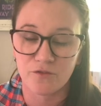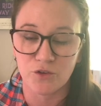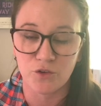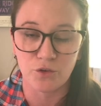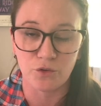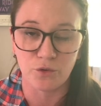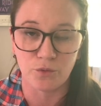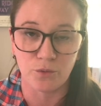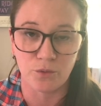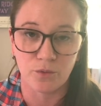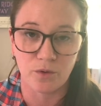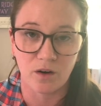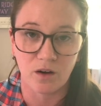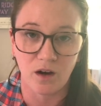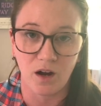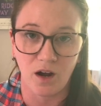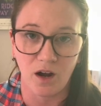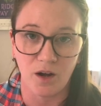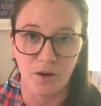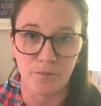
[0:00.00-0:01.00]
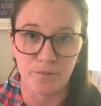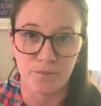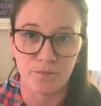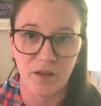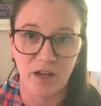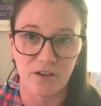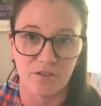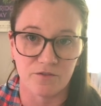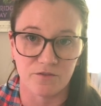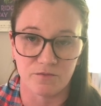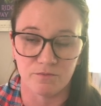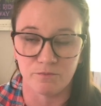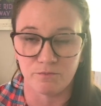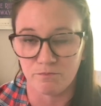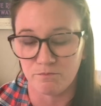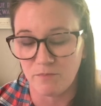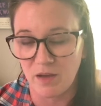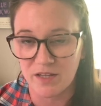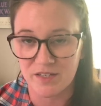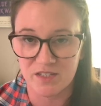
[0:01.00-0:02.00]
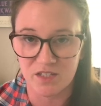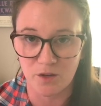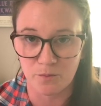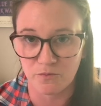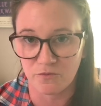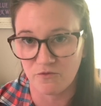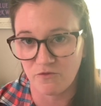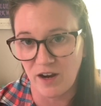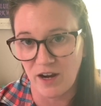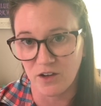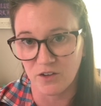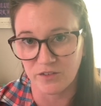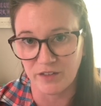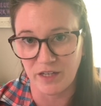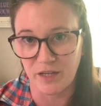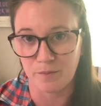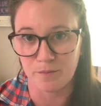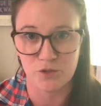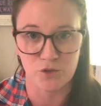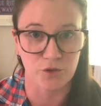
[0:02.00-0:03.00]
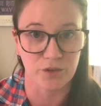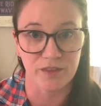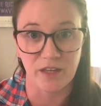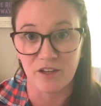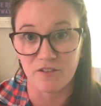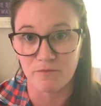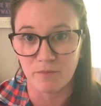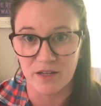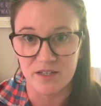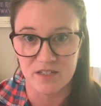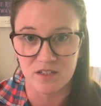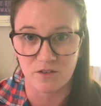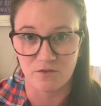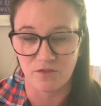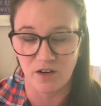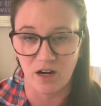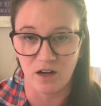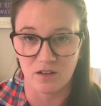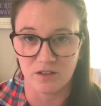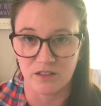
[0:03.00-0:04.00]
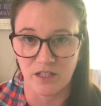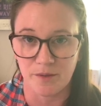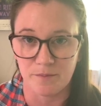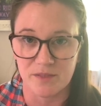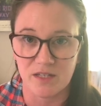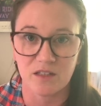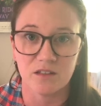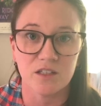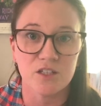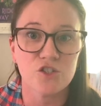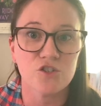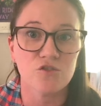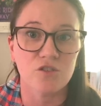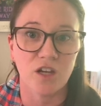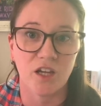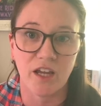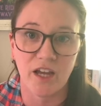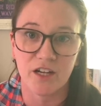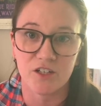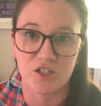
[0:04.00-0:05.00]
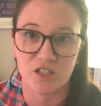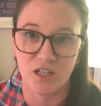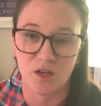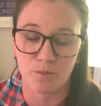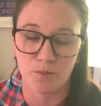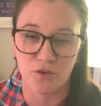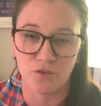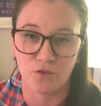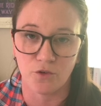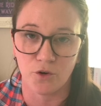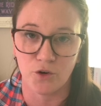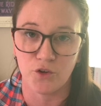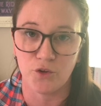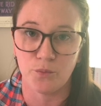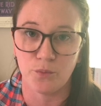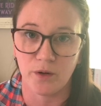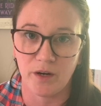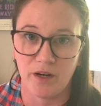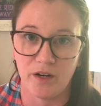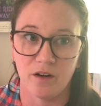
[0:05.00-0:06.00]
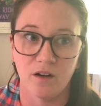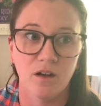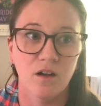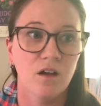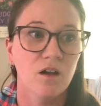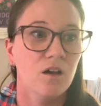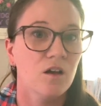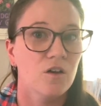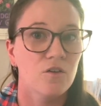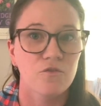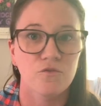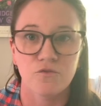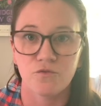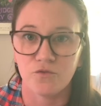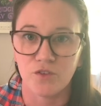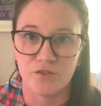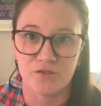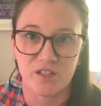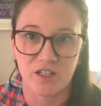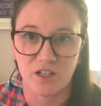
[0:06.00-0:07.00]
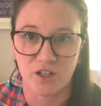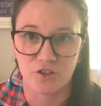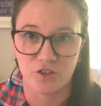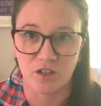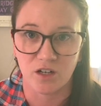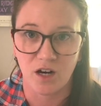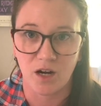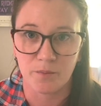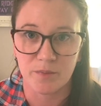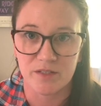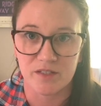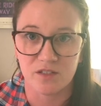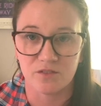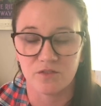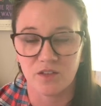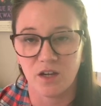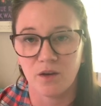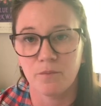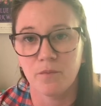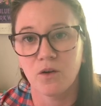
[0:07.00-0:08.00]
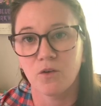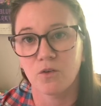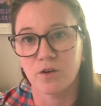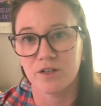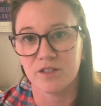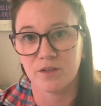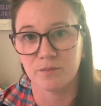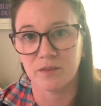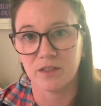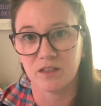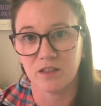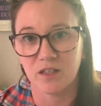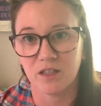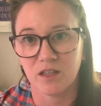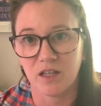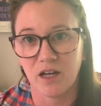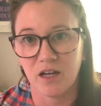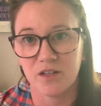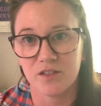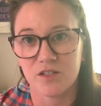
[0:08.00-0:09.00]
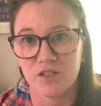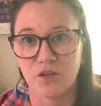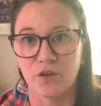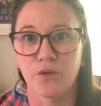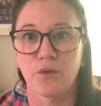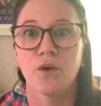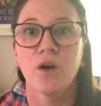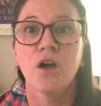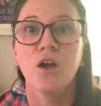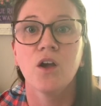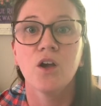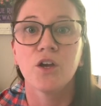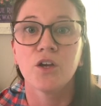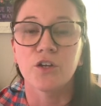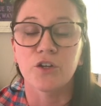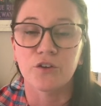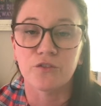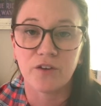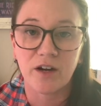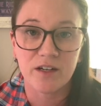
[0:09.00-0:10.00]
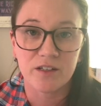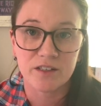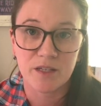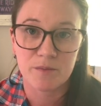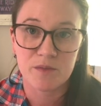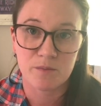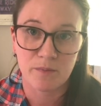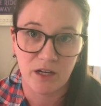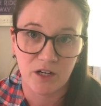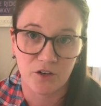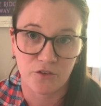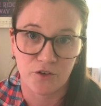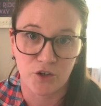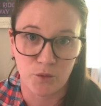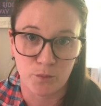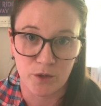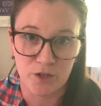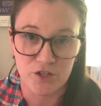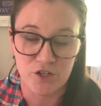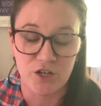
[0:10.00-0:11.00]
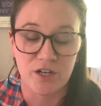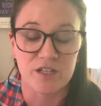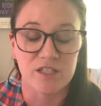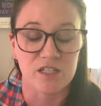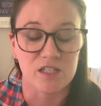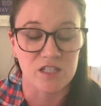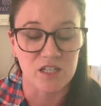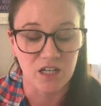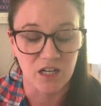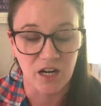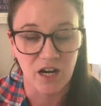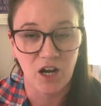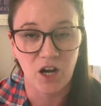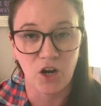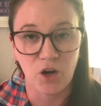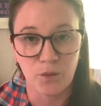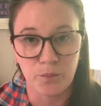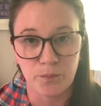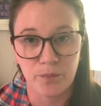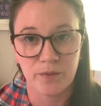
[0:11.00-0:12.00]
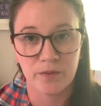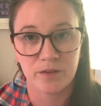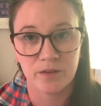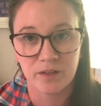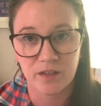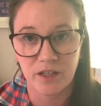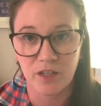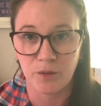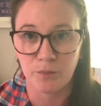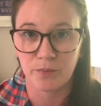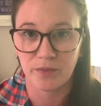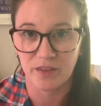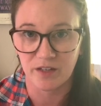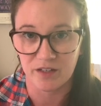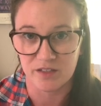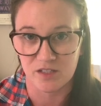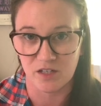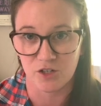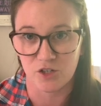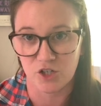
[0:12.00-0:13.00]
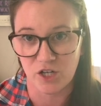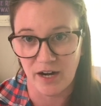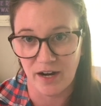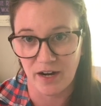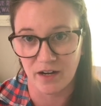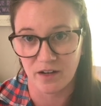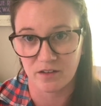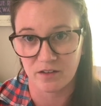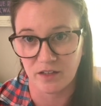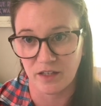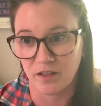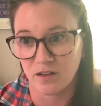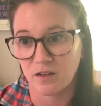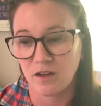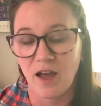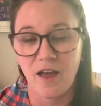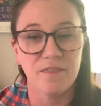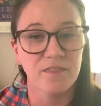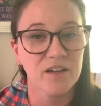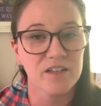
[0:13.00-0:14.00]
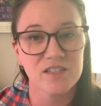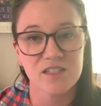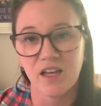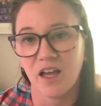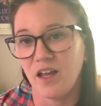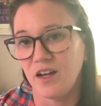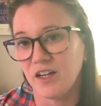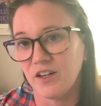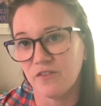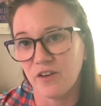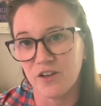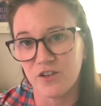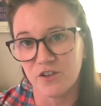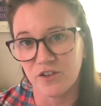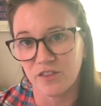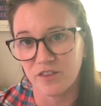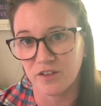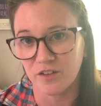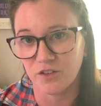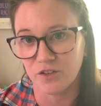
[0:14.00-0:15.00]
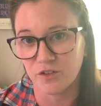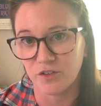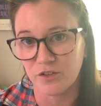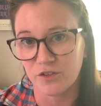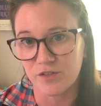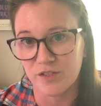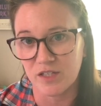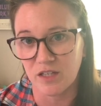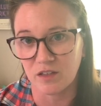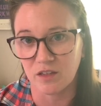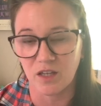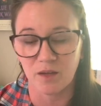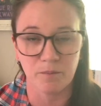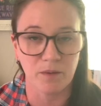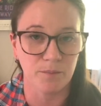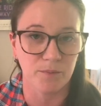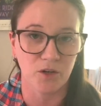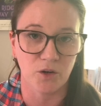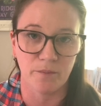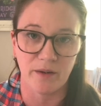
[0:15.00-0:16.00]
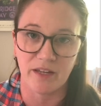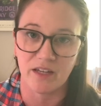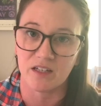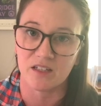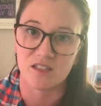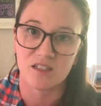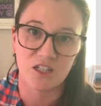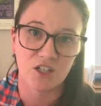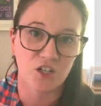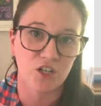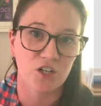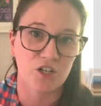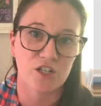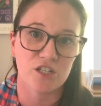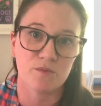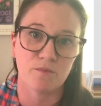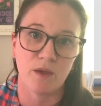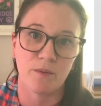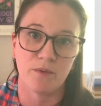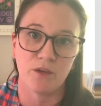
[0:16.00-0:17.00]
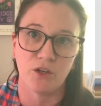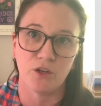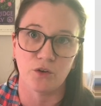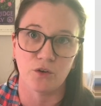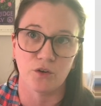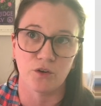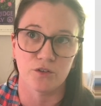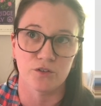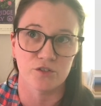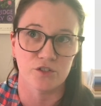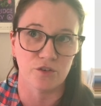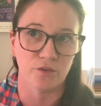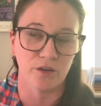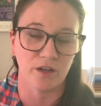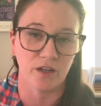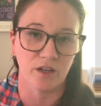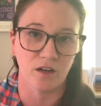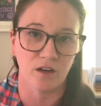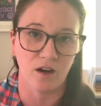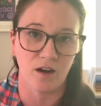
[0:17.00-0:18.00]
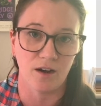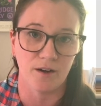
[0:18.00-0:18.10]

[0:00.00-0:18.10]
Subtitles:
you have messed up file names, or they've messed up file names, at least you can catch that before you print 1,500 copies of them or something like that. So your file names matter for your printer because it's going to help keep things on track. Like, and that's any vendor that you're using. Like, maybe you're making stickers, maybe you're doing